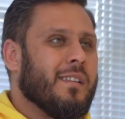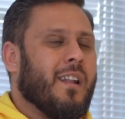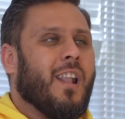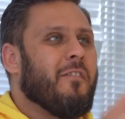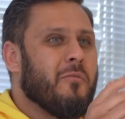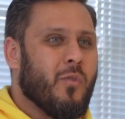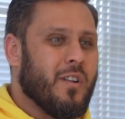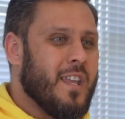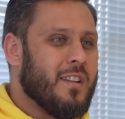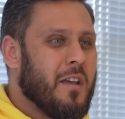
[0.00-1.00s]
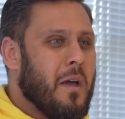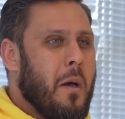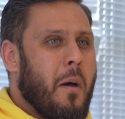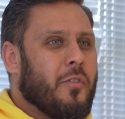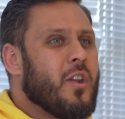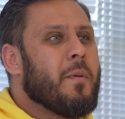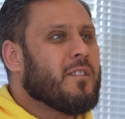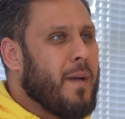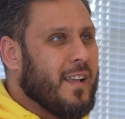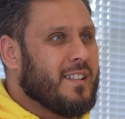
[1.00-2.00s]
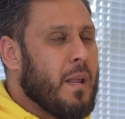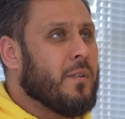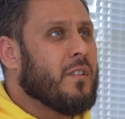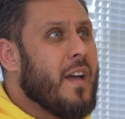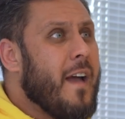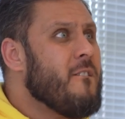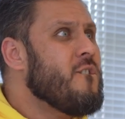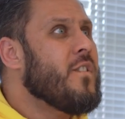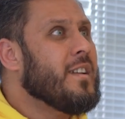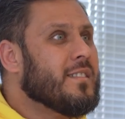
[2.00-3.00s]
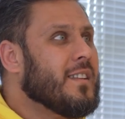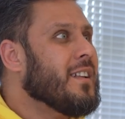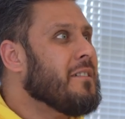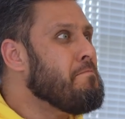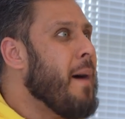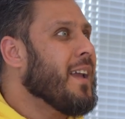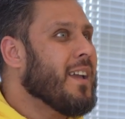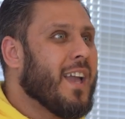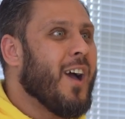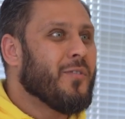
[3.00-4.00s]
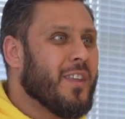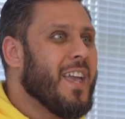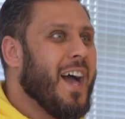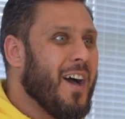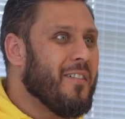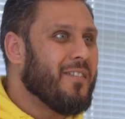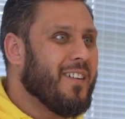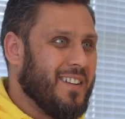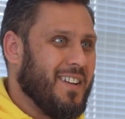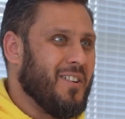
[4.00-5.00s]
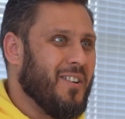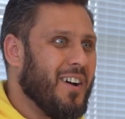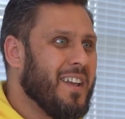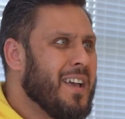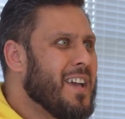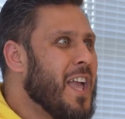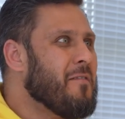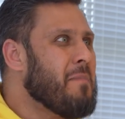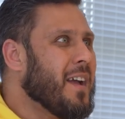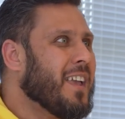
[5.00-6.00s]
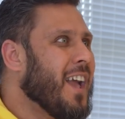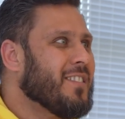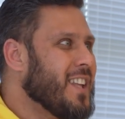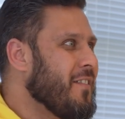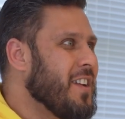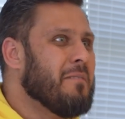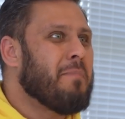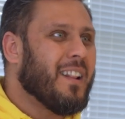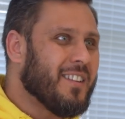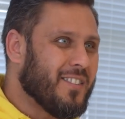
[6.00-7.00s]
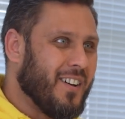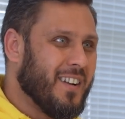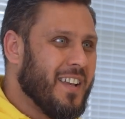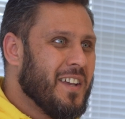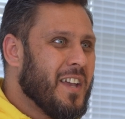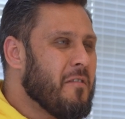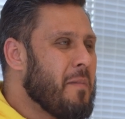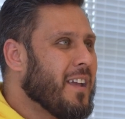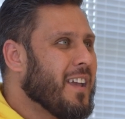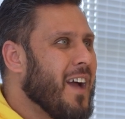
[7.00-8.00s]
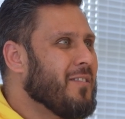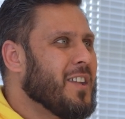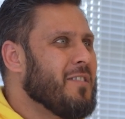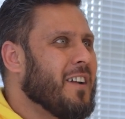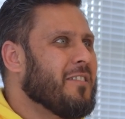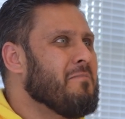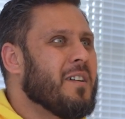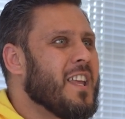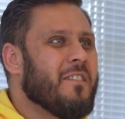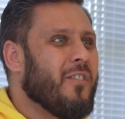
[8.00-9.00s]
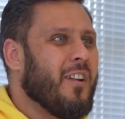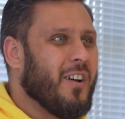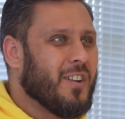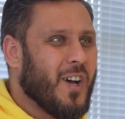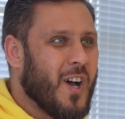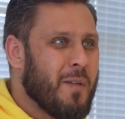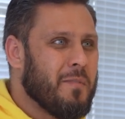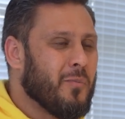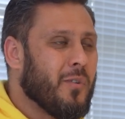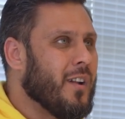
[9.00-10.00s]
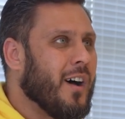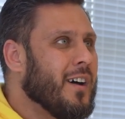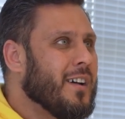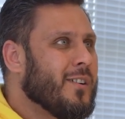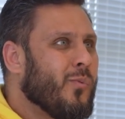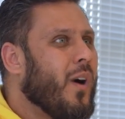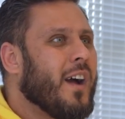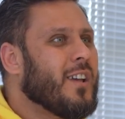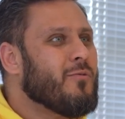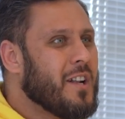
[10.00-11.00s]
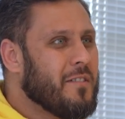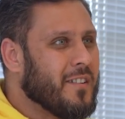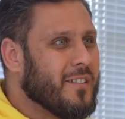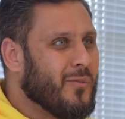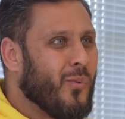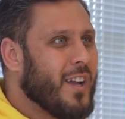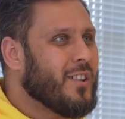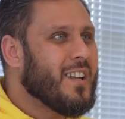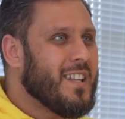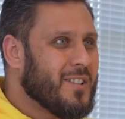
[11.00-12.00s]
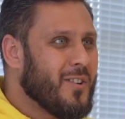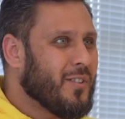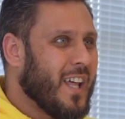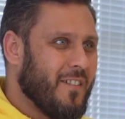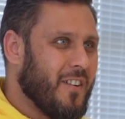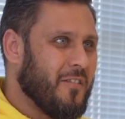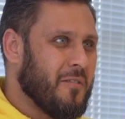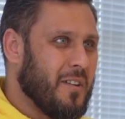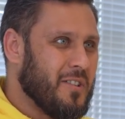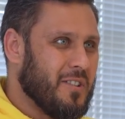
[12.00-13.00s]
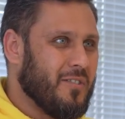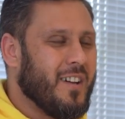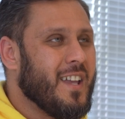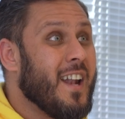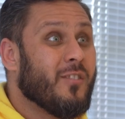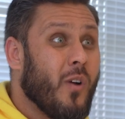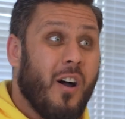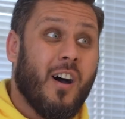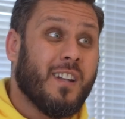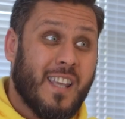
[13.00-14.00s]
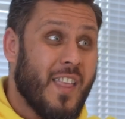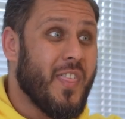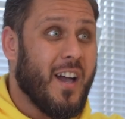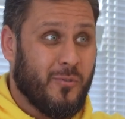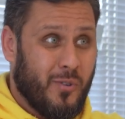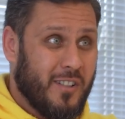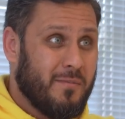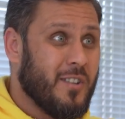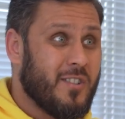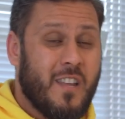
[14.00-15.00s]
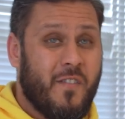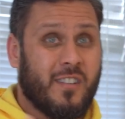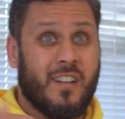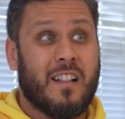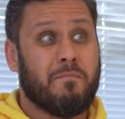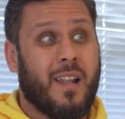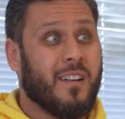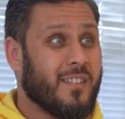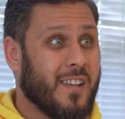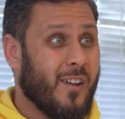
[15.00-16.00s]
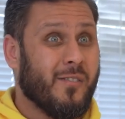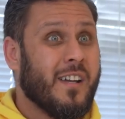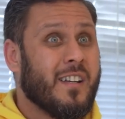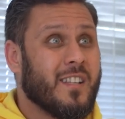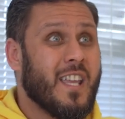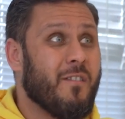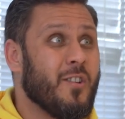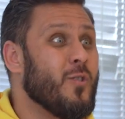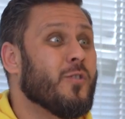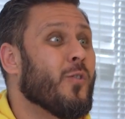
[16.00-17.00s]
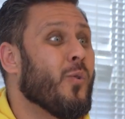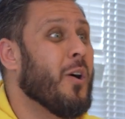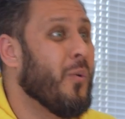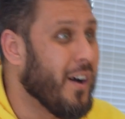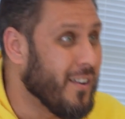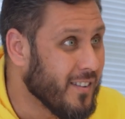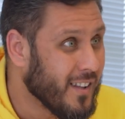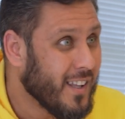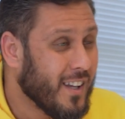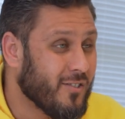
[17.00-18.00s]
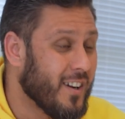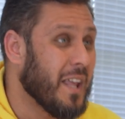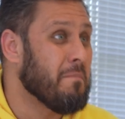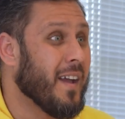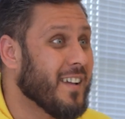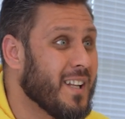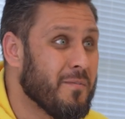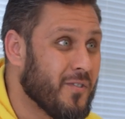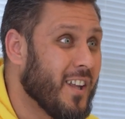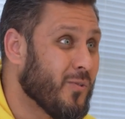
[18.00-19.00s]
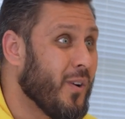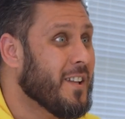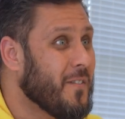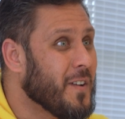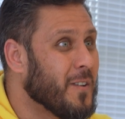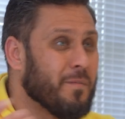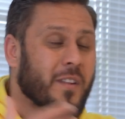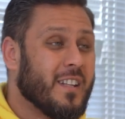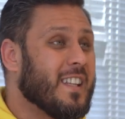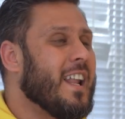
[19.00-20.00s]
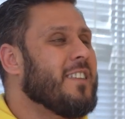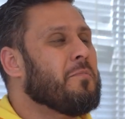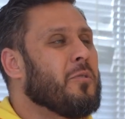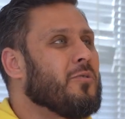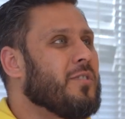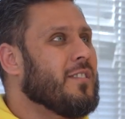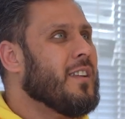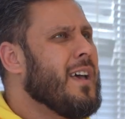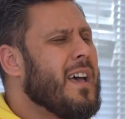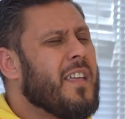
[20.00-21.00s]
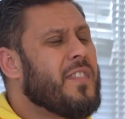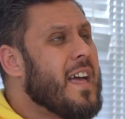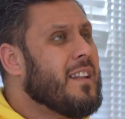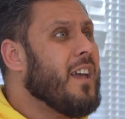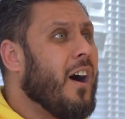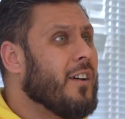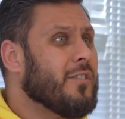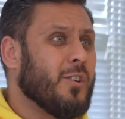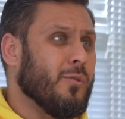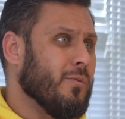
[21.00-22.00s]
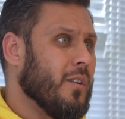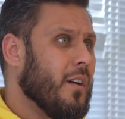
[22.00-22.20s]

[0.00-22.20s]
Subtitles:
A lot of them will need 3 months bank statements of every single bank account that you have, right? Even a bank account that you have a nil balance on, even a bank account that you've had some money in for a long time and whatnot. Why is that relevant? Why do they need to know that level of information, right? And it's quite hard to get that as well, especially if it's a nil balance account that you haven't used for quite a while. Trying to get bank statements for that is quite difficult. Delays the process. And then they ask you